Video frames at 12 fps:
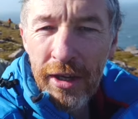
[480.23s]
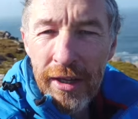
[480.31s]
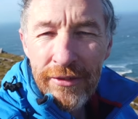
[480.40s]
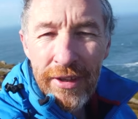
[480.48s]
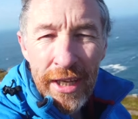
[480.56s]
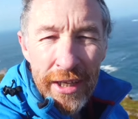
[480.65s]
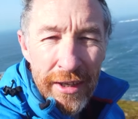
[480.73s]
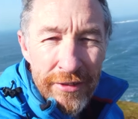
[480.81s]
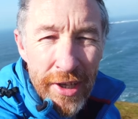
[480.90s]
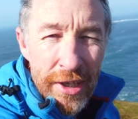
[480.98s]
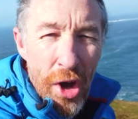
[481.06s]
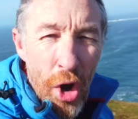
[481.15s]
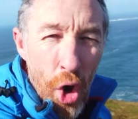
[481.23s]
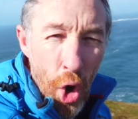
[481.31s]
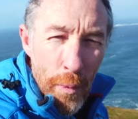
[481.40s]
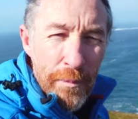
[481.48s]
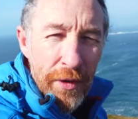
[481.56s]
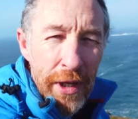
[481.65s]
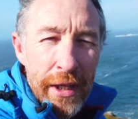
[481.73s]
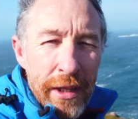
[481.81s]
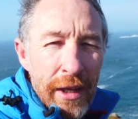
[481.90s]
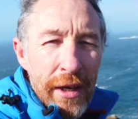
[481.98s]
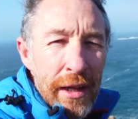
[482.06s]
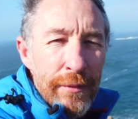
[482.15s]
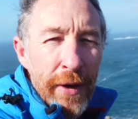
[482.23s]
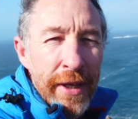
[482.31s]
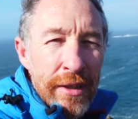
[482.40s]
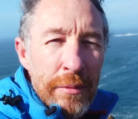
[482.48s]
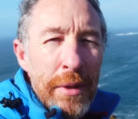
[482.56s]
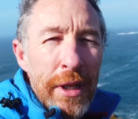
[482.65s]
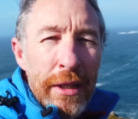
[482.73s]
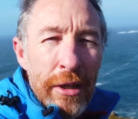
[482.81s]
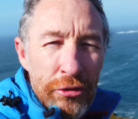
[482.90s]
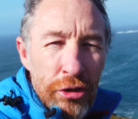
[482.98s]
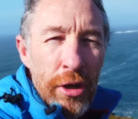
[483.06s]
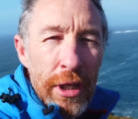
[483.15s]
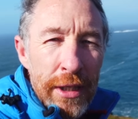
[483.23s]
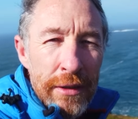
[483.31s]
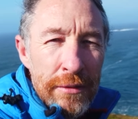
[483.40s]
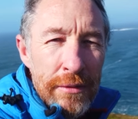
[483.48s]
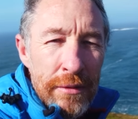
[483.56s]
the guys, and like I said, hopefully I'll find them and they're struggling.